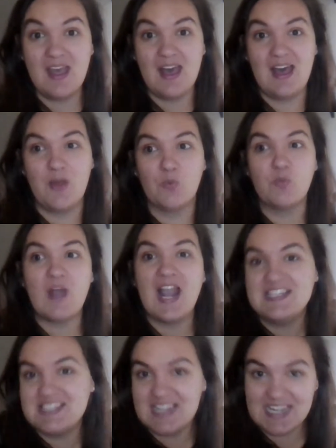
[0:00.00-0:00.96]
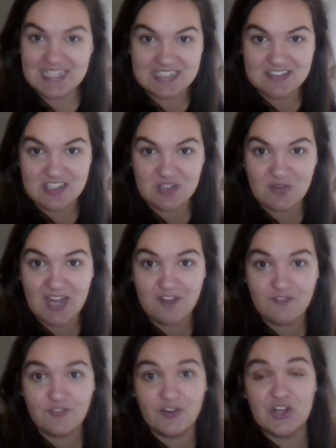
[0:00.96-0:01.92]
rides that it needs to ride
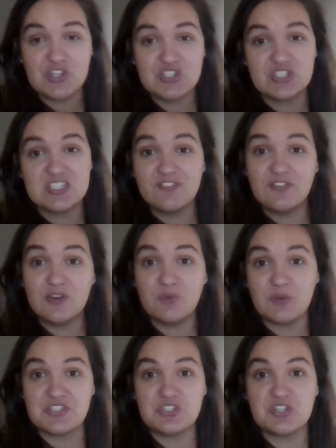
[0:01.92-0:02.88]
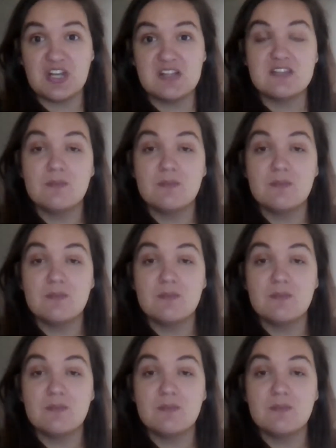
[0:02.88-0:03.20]
first, or different restaurants.